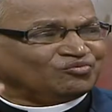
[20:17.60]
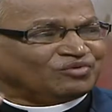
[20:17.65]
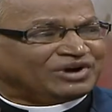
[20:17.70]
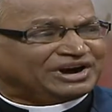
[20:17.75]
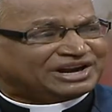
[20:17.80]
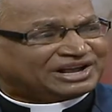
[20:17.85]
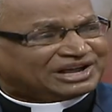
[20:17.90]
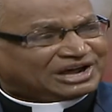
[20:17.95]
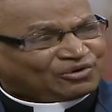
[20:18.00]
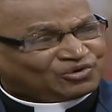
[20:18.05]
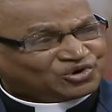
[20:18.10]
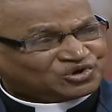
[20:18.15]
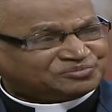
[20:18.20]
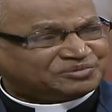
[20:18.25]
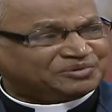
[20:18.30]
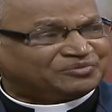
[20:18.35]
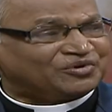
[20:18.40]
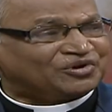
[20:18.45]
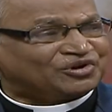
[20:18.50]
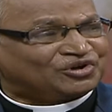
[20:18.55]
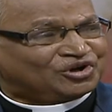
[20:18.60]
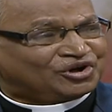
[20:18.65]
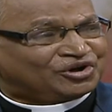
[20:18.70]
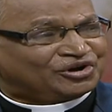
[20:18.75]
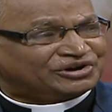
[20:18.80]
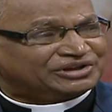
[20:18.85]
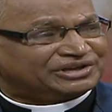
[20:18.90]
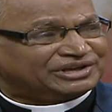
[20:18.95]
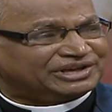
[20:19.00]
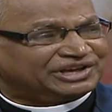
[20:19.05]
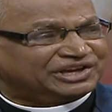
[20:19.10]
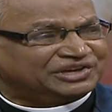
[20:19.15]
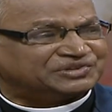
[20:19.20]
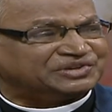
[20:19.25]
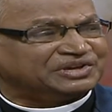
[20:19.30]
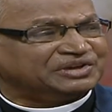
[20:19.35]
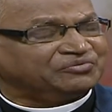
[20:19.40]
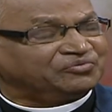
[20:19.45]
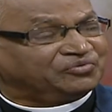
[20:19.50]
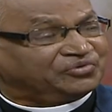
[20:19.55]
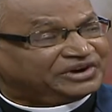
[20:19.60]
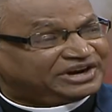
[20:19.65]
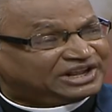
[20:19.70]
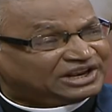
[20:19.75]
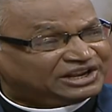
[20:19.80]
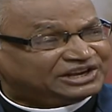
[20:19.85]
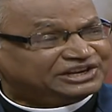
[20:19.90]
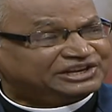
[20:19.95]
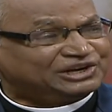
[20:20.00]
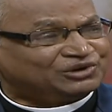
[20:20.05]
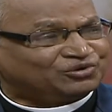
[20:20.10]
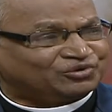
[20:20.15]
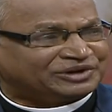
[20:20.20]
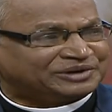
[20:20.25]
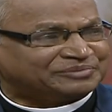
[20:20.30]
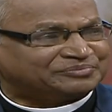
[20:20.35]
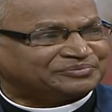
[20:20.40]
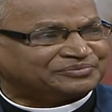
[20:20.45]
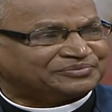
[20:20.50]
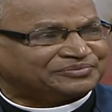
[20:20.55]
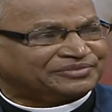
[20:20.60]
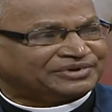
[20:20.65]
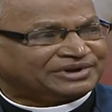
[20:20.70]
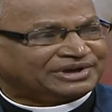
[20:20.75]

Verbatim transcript: What counts before God is fidelity to Him.